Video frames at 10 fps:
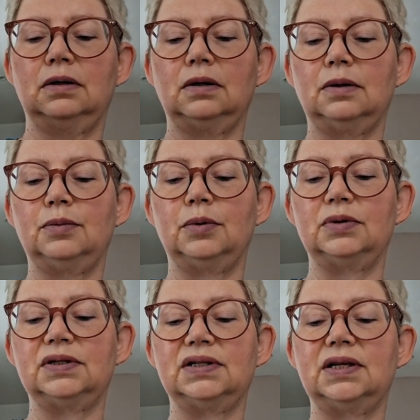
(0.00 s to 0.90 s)
I
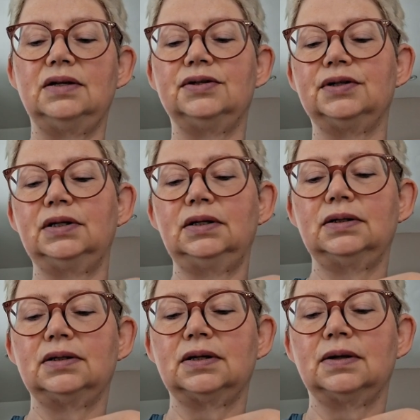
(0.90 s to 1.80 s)
bought a
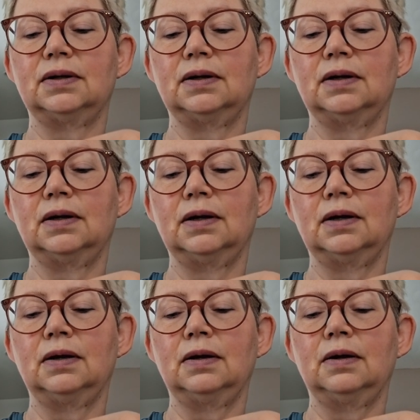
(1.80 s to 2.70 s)
t-shirt,
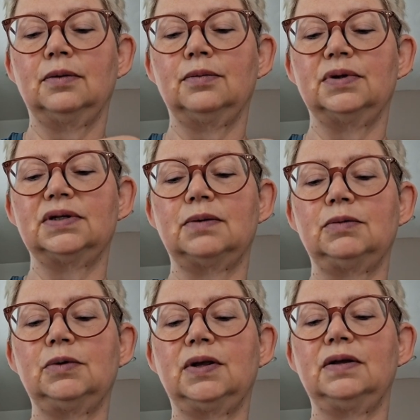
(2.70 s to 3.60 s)
but
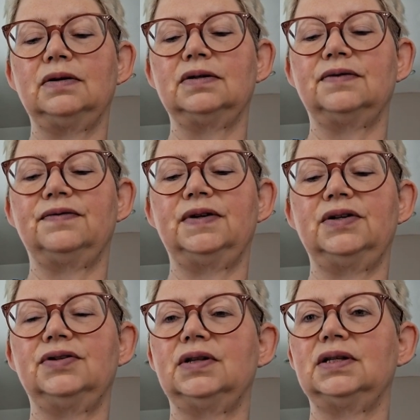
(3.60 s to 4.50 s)
I'm looking to
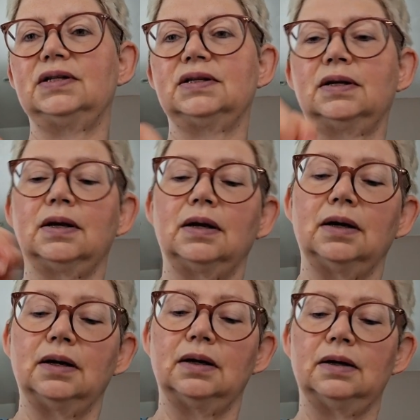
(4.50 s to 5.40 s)
finish this
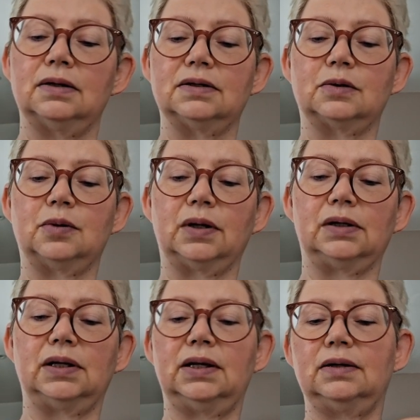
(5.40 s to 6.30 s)
as
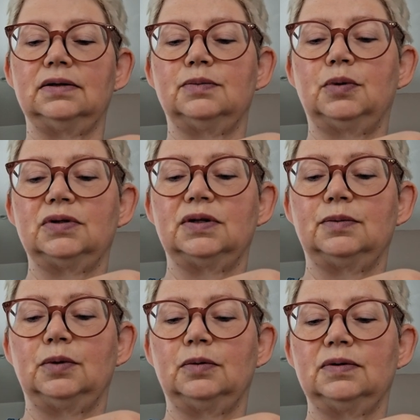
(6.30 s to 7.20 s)
quickly as
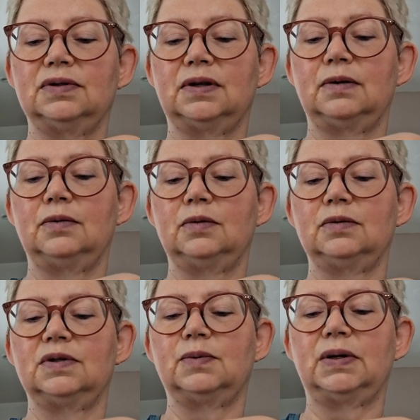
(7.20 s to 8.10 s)
possible, so I'm
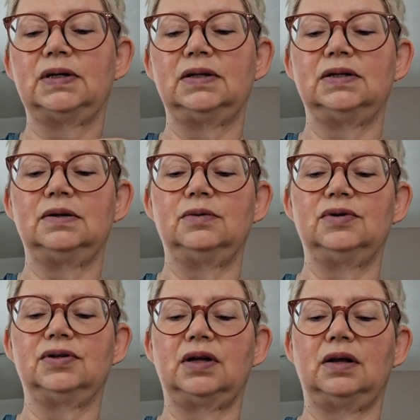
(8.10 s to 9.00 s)
not spending too
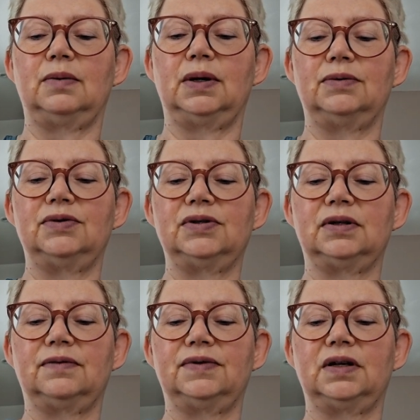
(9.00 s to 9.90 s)
much time out, just
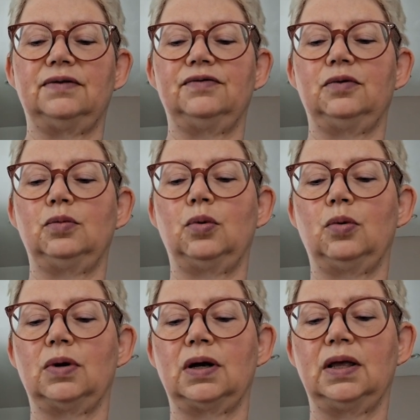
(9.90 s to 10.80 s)
enough time for a
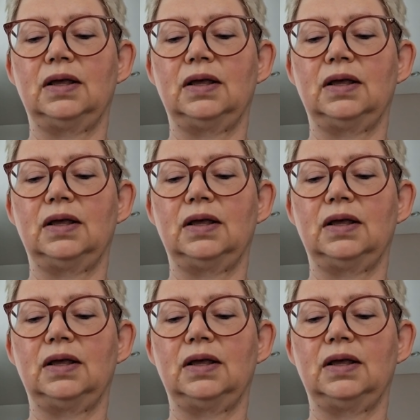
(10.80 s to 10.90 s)
walk,